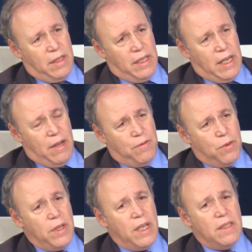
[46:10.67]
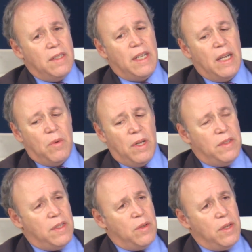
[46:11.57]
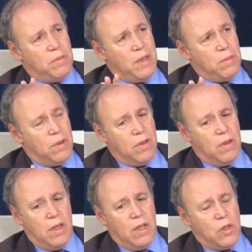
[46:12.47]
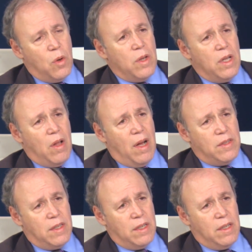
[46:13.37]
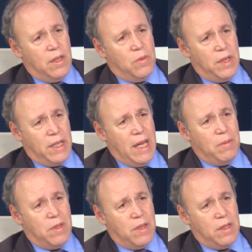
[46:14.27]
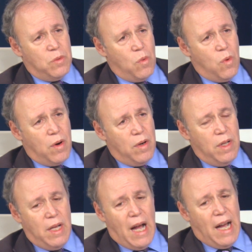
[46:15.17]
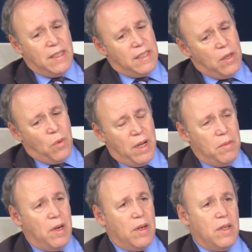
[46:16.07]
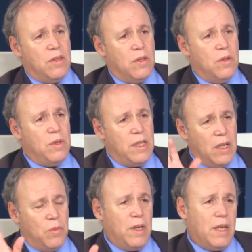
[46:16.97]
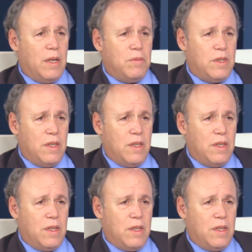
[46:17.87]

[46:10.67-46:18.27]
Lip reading: And I fully understand why the Syrian people totally lost it when it came to this war. I see why Americans are losing it when it comes to